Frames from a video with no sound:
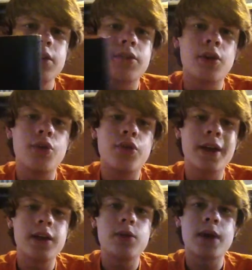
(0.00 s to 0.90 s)
So
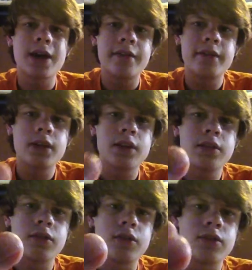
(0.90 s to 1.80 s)
there you have it.
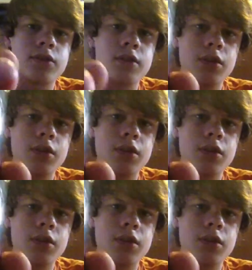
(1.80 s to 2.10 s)
It's just